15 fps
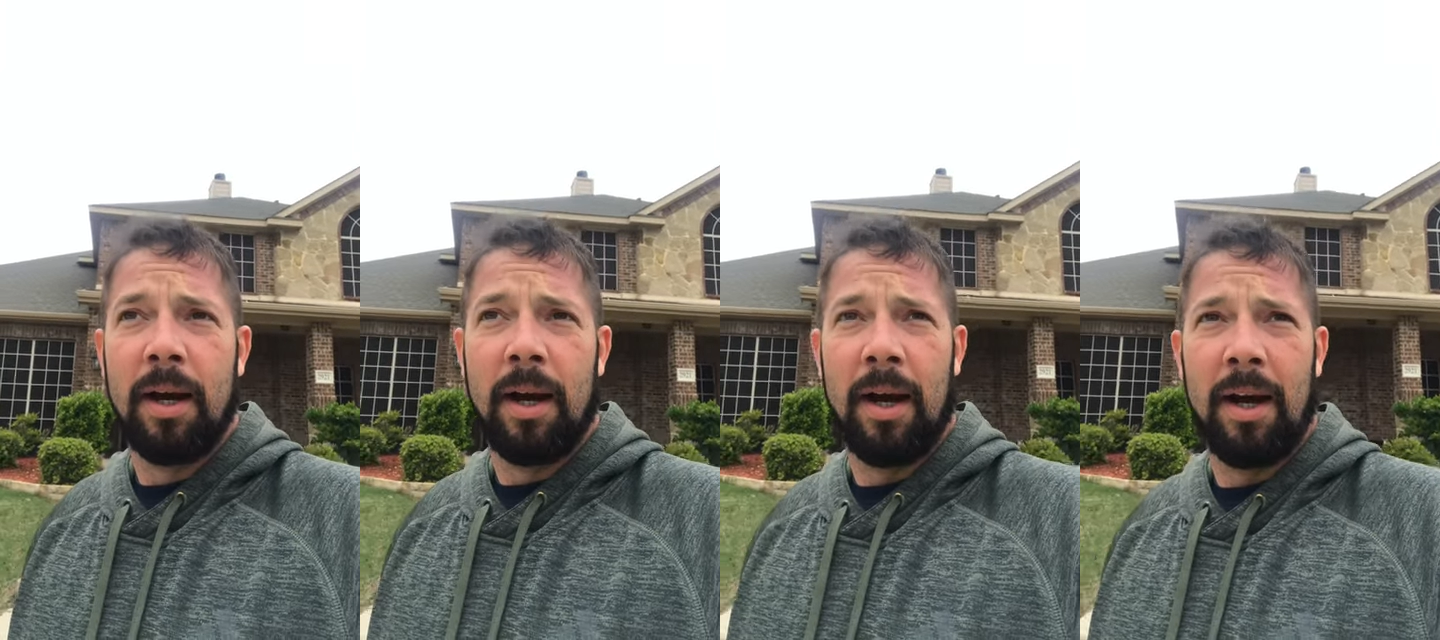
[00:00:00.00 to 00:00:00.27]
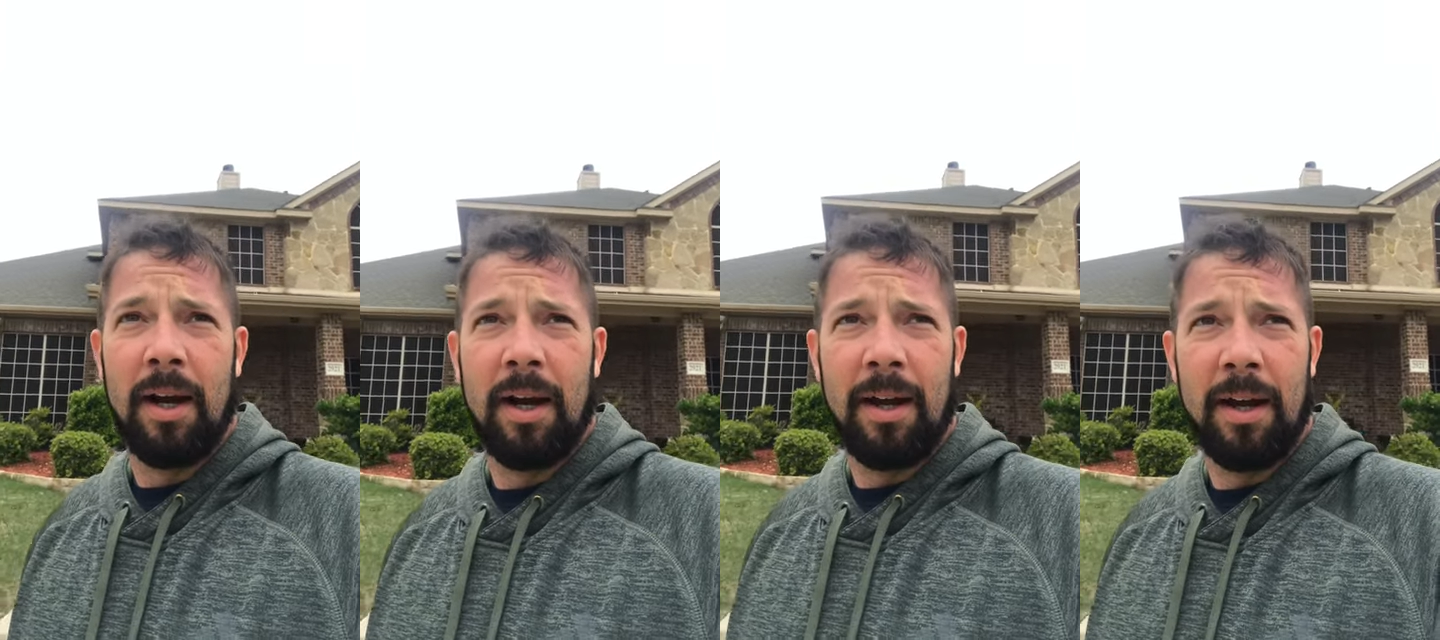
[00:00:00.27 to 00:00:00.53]

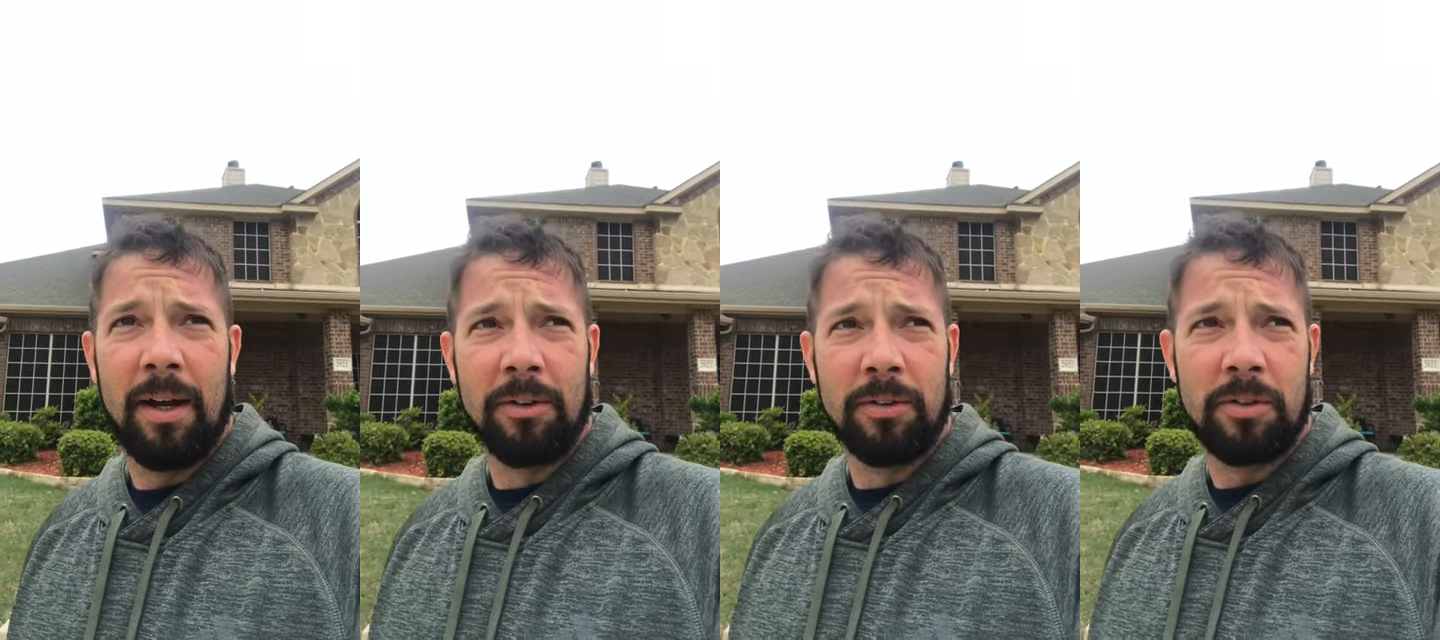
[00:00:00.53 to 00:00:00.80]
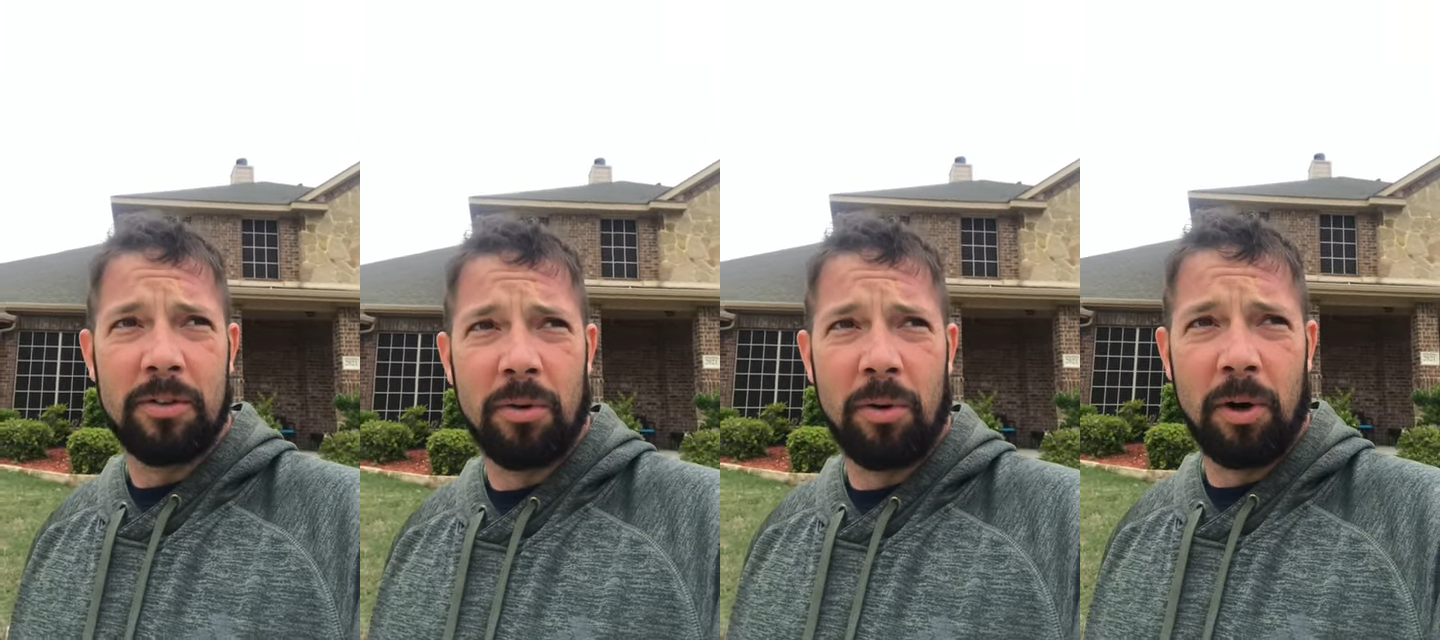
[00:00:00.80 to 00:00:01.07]
uh, a
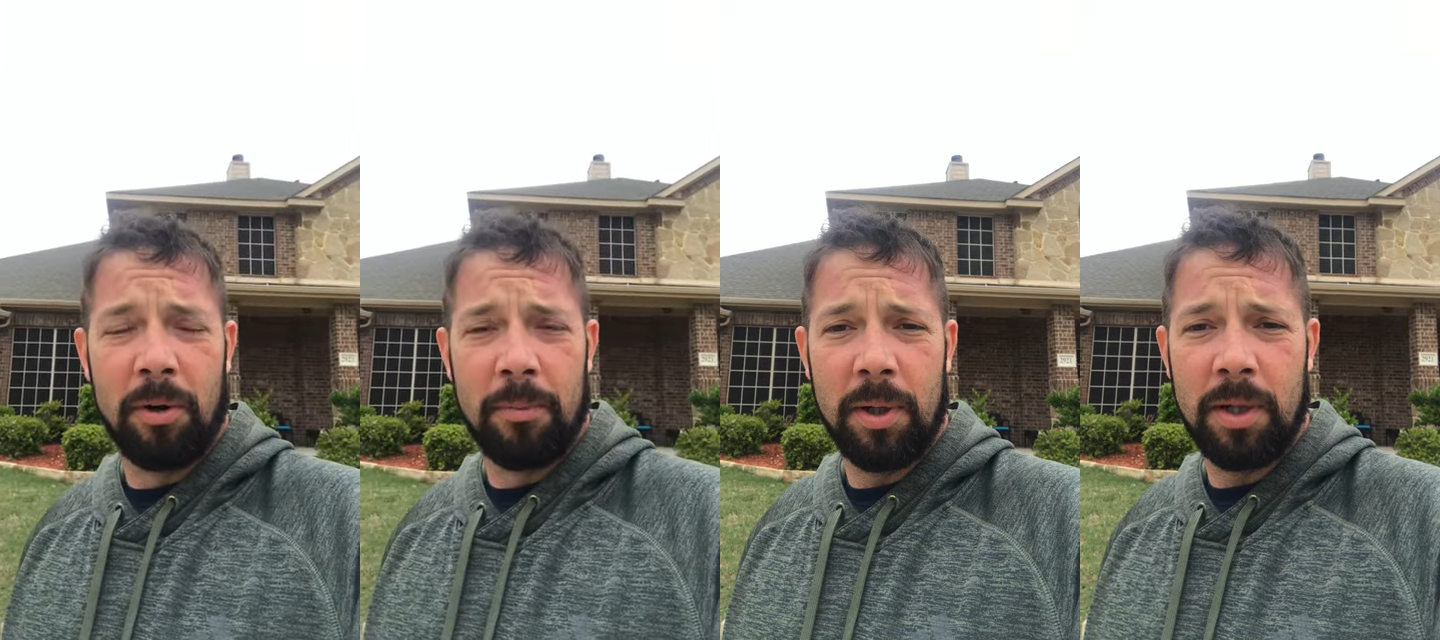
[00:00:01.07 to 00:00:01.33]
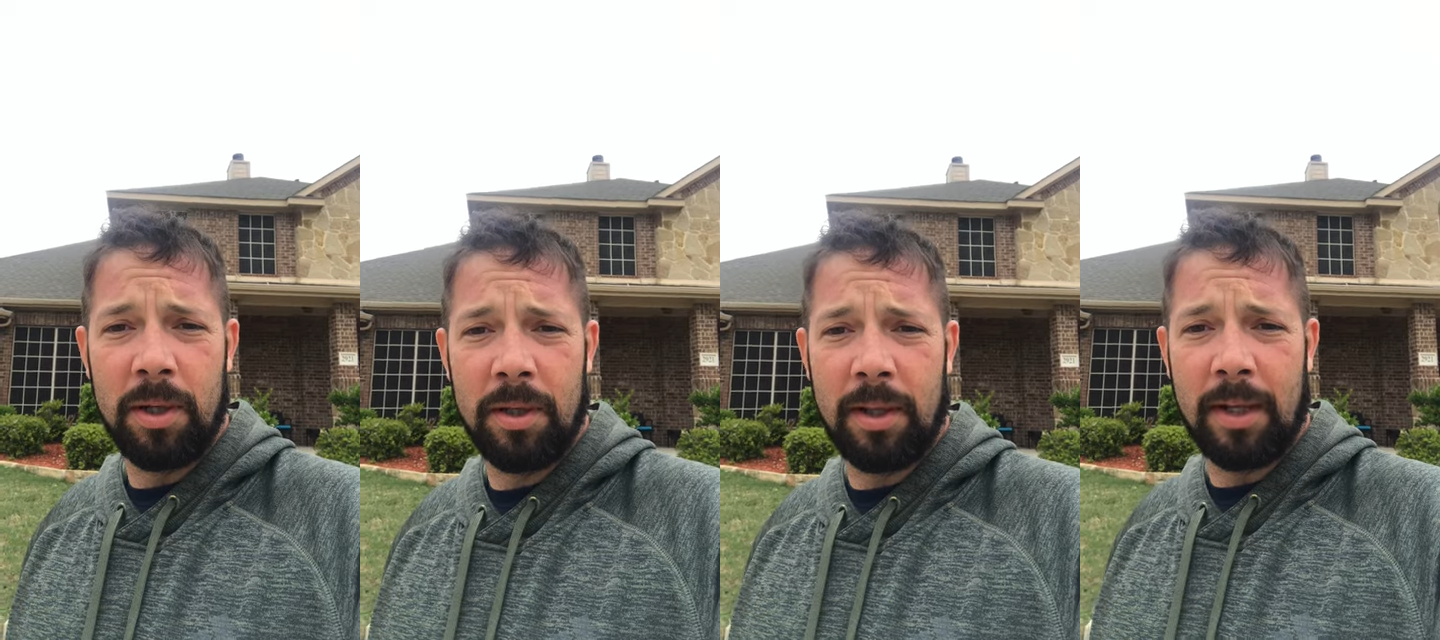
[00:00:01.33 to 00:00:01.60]
hailstorm
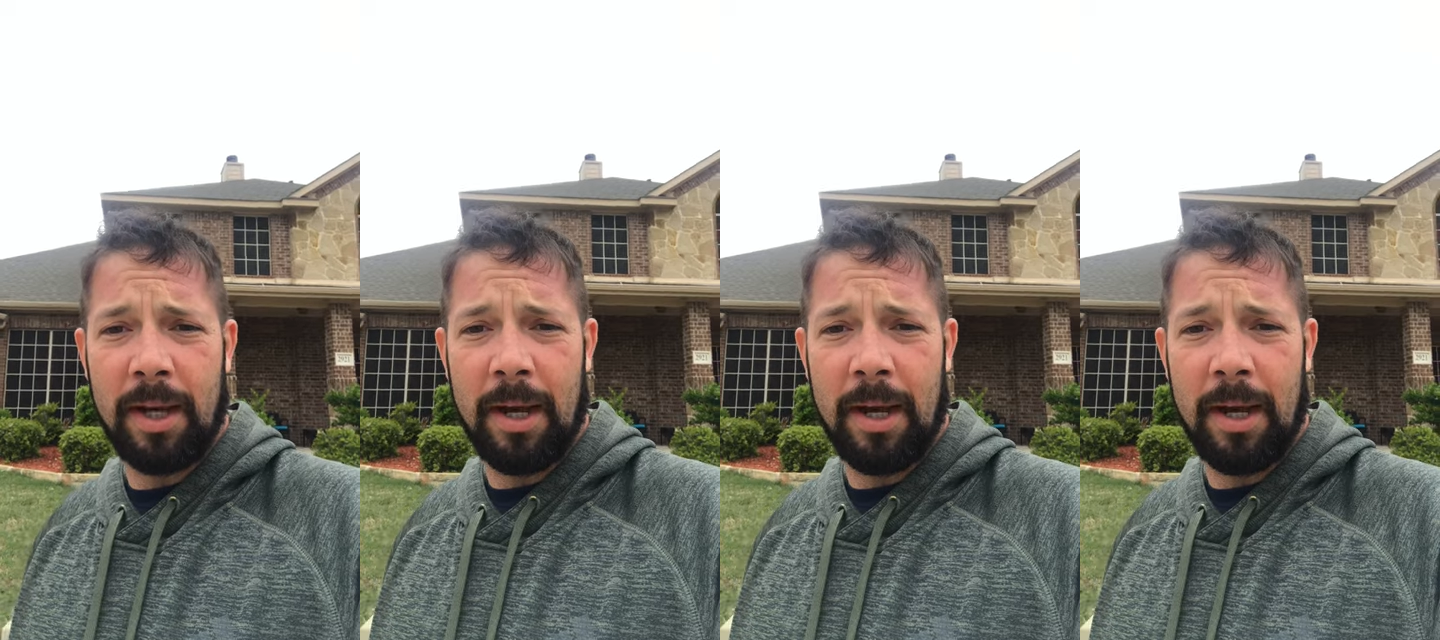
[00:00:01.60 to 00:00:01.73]
that